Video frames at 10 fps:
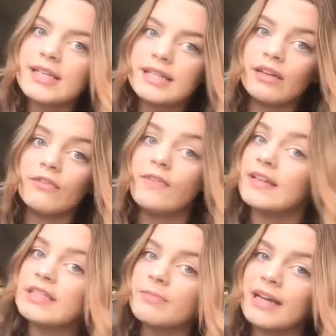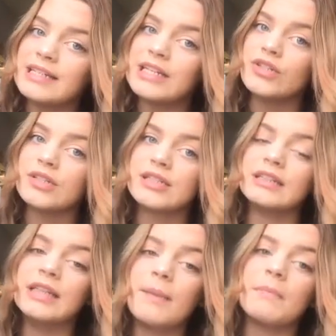to convince my teachers
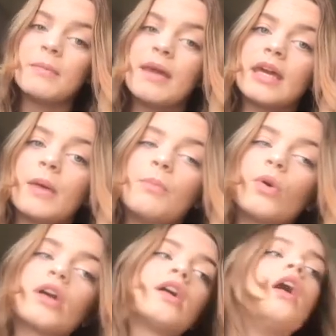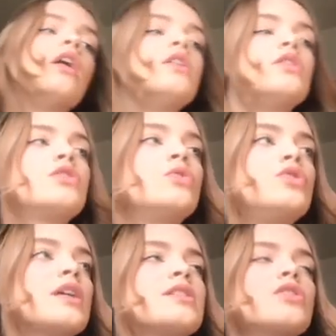to let me make up work. so
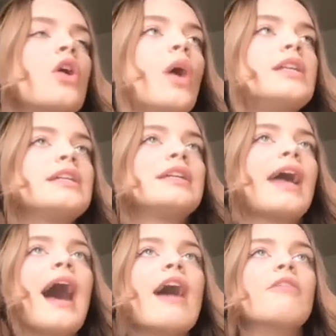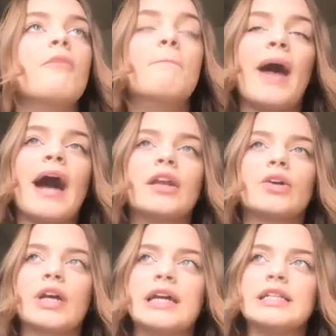just so I didn't have bad
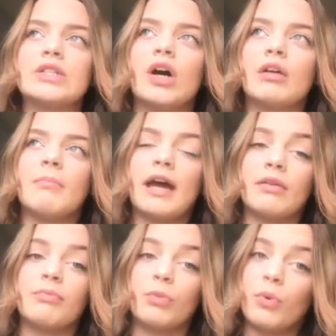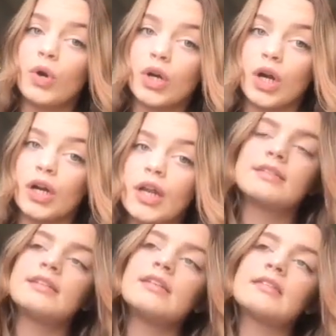grades on my report card.
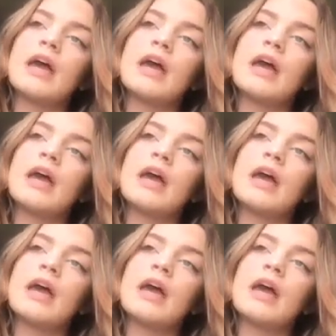Since